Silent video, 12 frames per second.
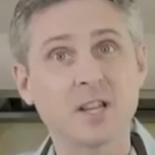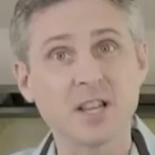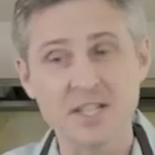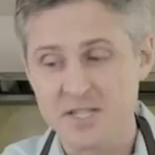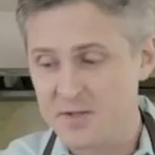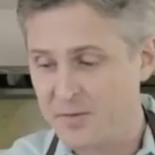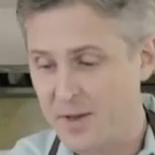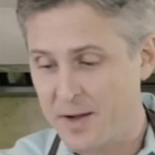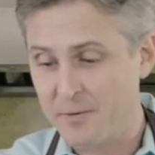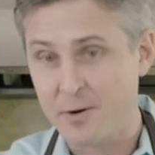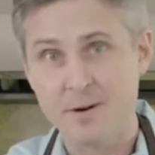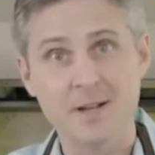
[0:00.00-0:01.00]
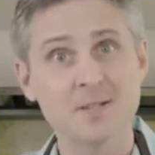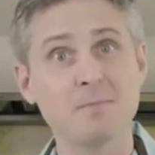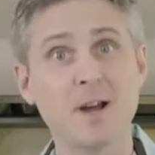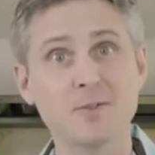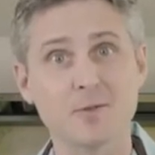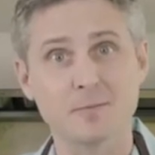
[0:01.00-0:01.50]
delicious flavor is
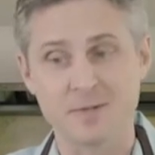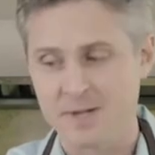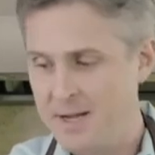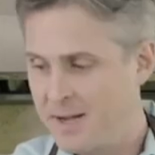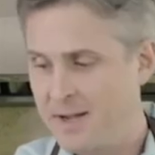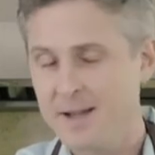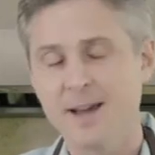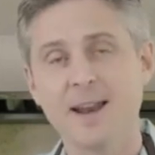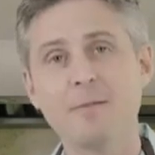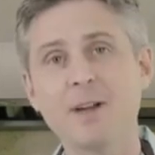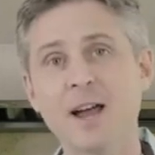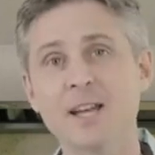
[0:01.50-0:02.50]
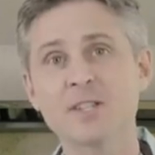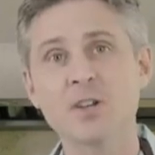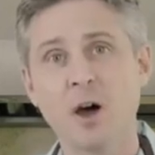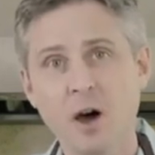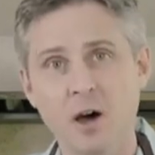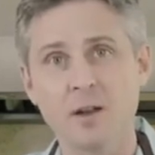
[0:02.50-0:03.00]
mushrooms. And I've got a
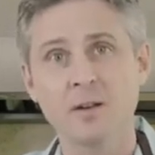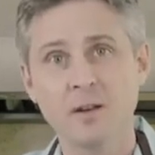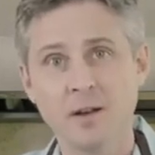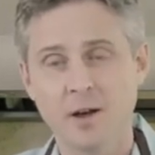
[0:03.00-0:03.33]
ton